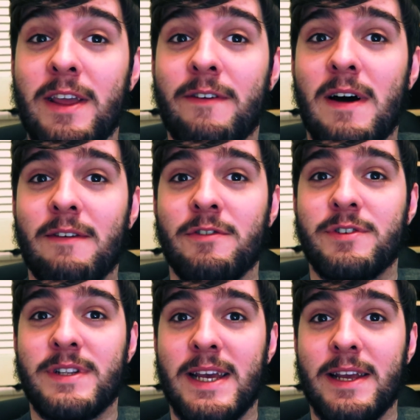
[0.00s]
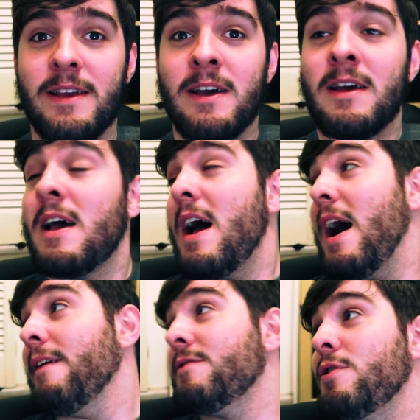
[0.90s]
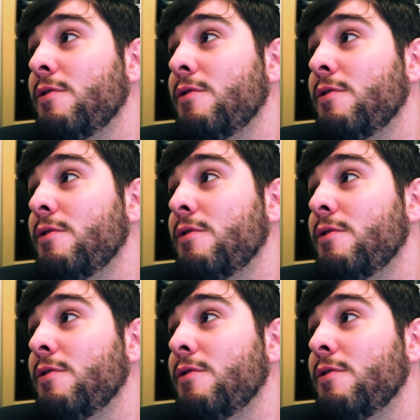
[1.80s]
500T, I have two